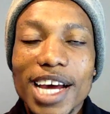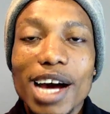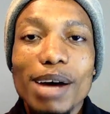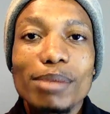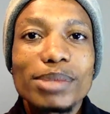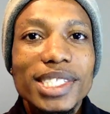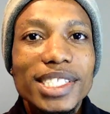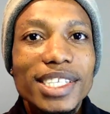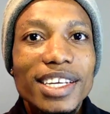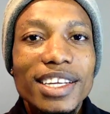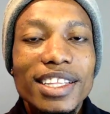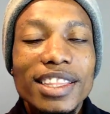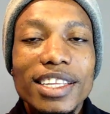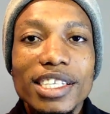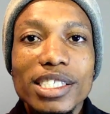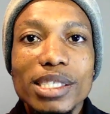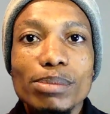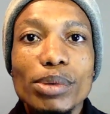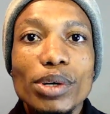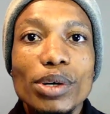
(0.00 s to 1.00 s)
i'm saying
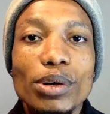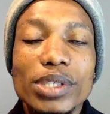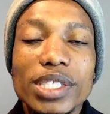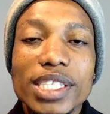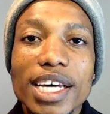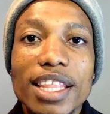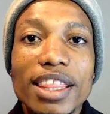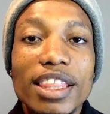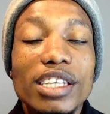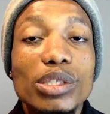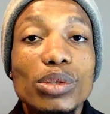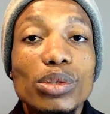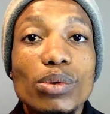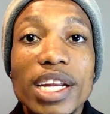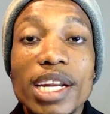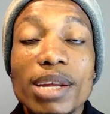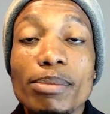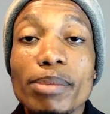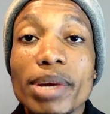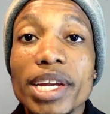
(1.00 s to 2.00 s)
this because Arthur
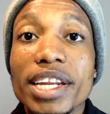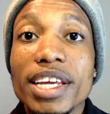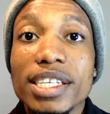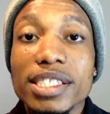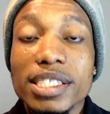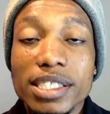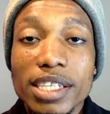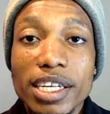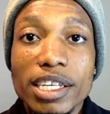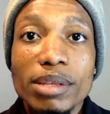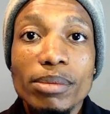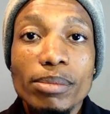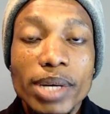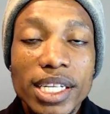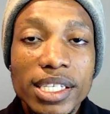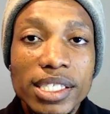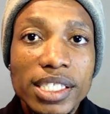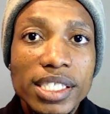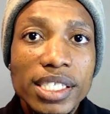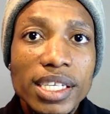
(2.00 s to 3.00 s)
Zwane made a
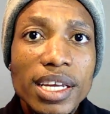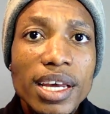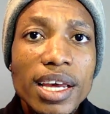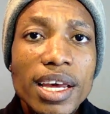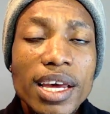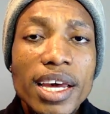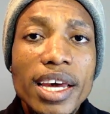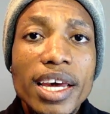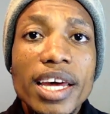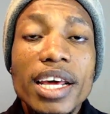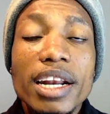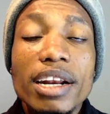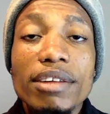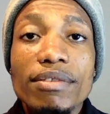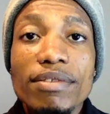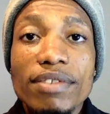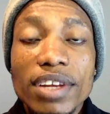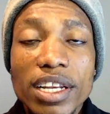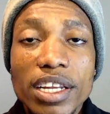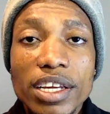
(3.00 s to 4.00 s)
statement uh,
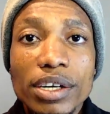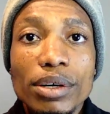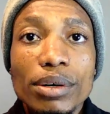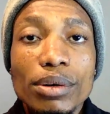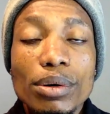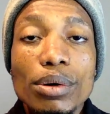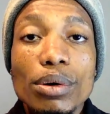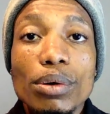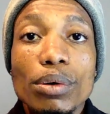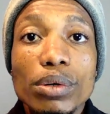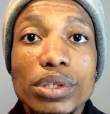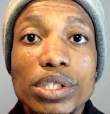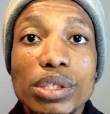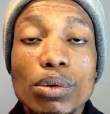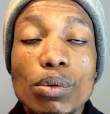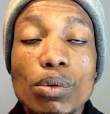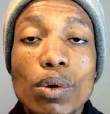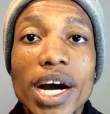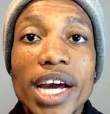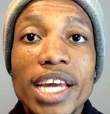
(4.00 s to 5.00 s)
revealing ukuthi
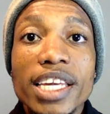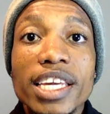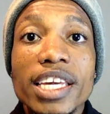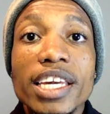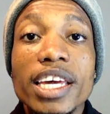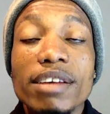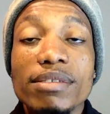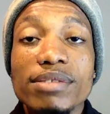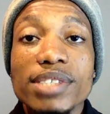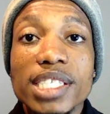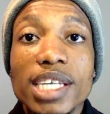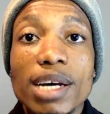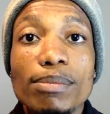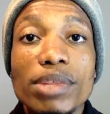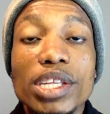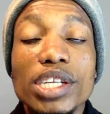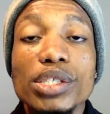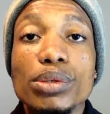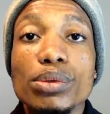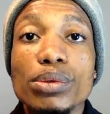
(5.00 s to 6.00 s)
why he have
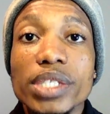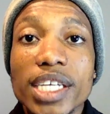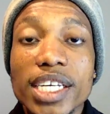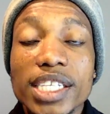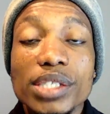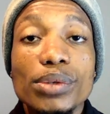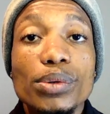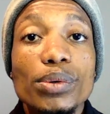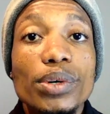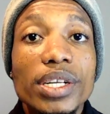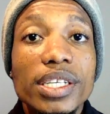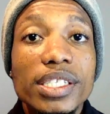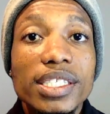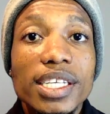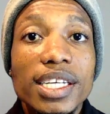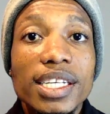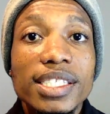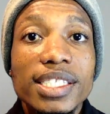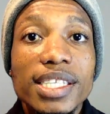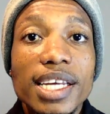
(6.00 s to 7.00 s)
substituted
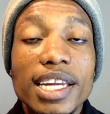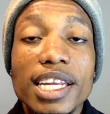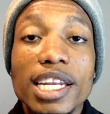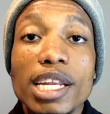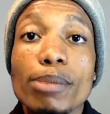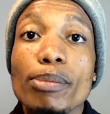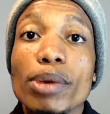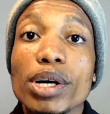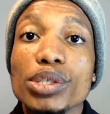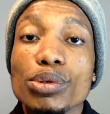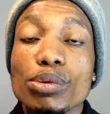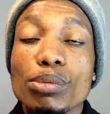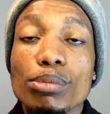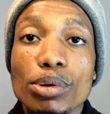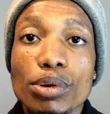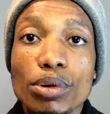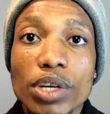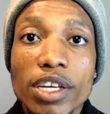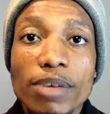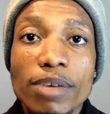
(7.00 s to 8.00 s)
uchristian saile
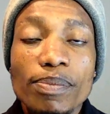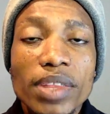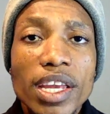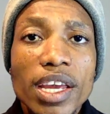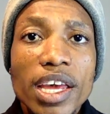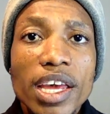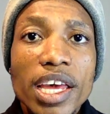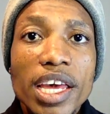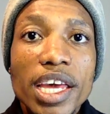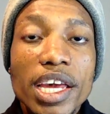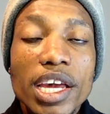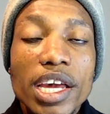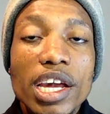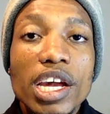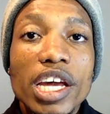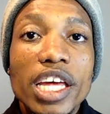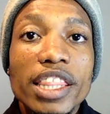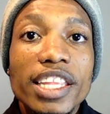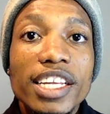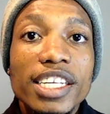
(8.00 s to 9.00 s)
basomboli
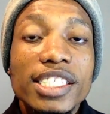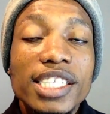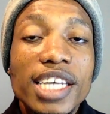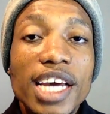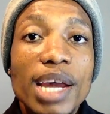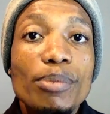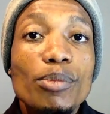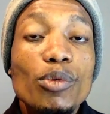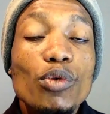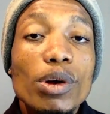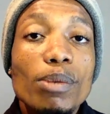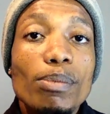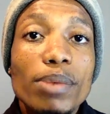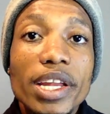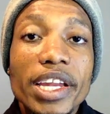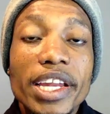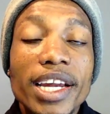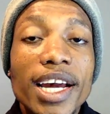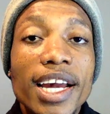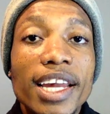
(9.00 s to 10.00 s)
uh, the time we were
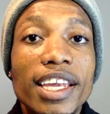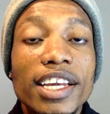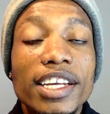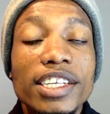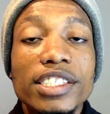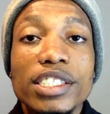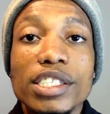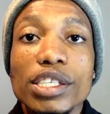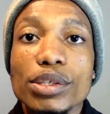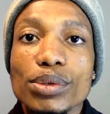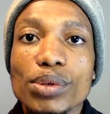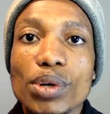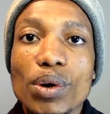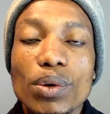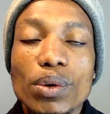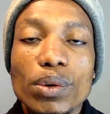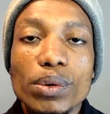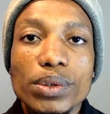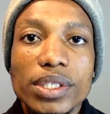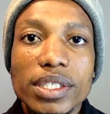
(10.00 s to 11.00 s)
playing against
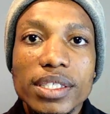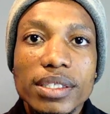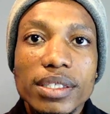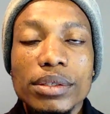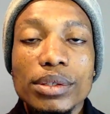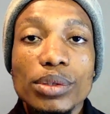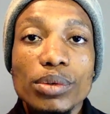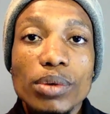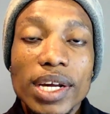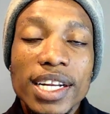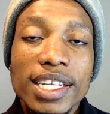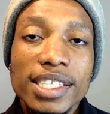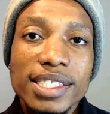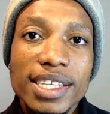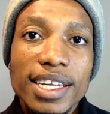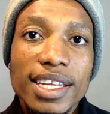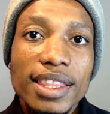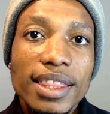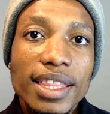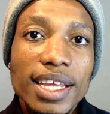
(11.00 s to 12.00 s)
isolus zwane
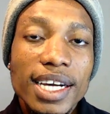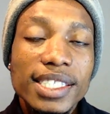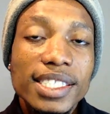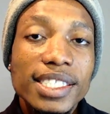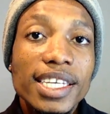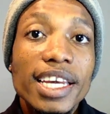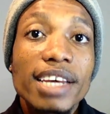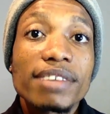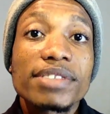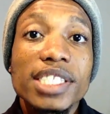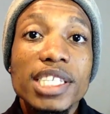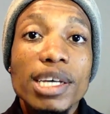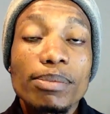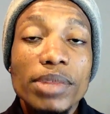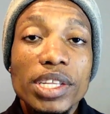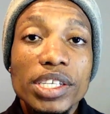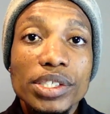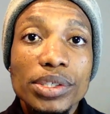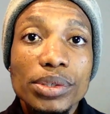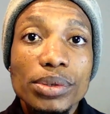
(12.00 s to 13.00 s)
said that he have
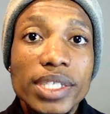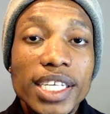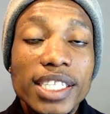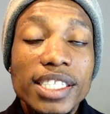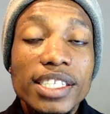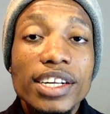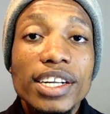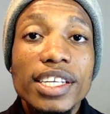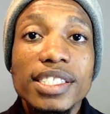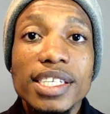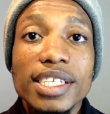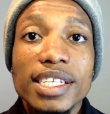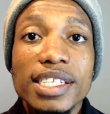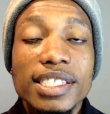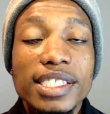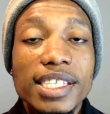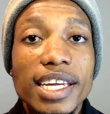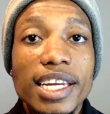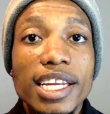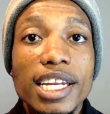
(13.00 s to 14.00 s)
substituted christian
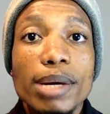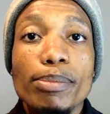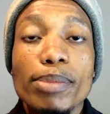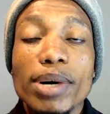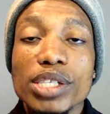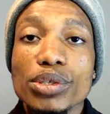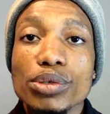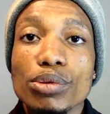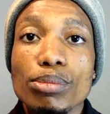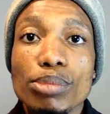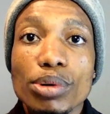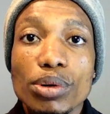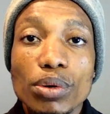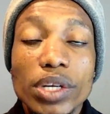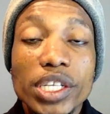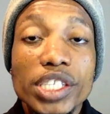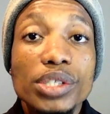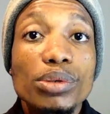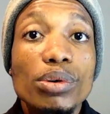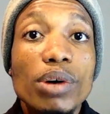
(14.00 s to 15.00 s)
saile
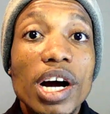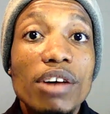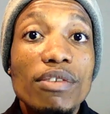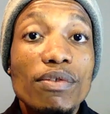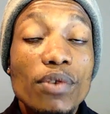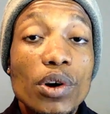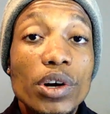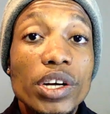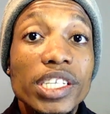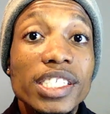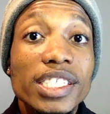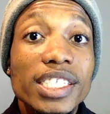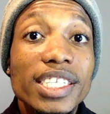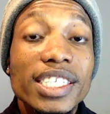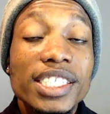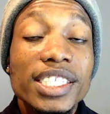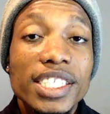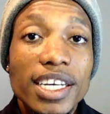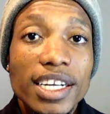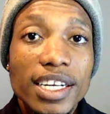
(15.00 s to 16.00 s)
basomboli to avoid
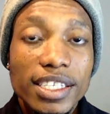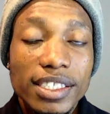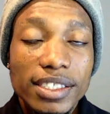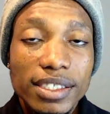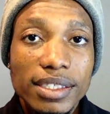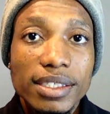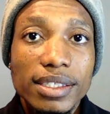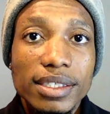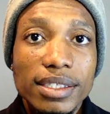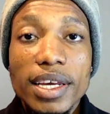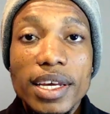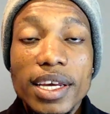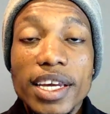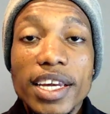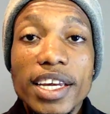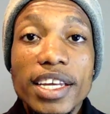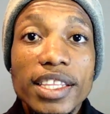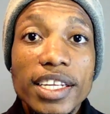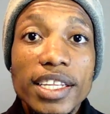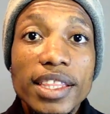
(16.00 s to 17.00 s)
injuries
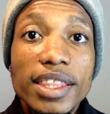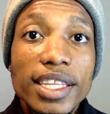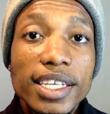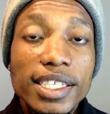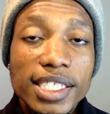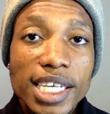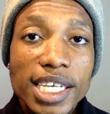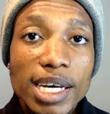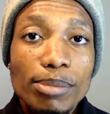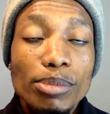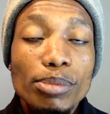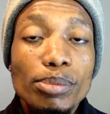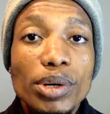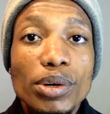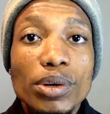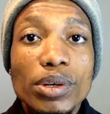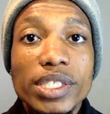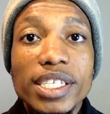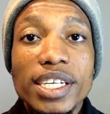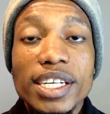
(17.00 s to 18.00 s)
he did the sub
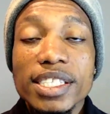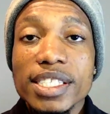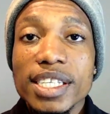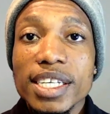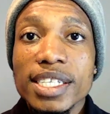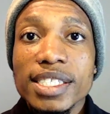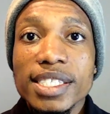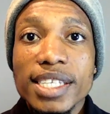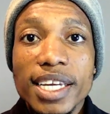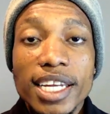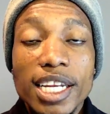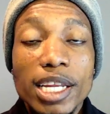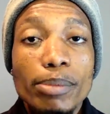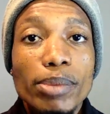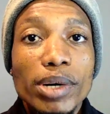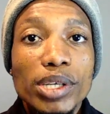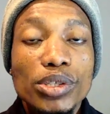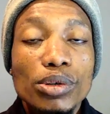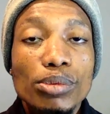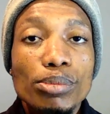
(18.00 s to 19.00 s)
because christian saile
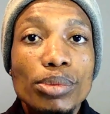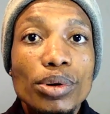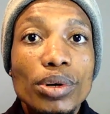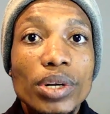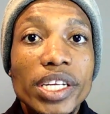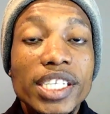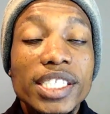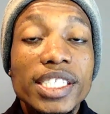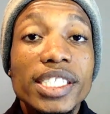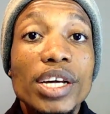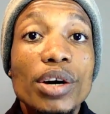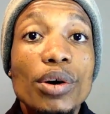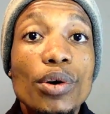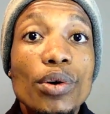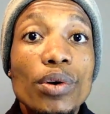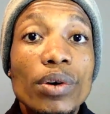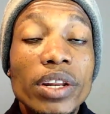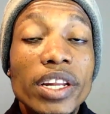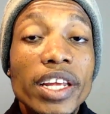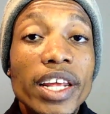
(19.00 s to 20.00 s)
basomboli is the
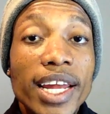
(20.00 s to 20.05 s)
only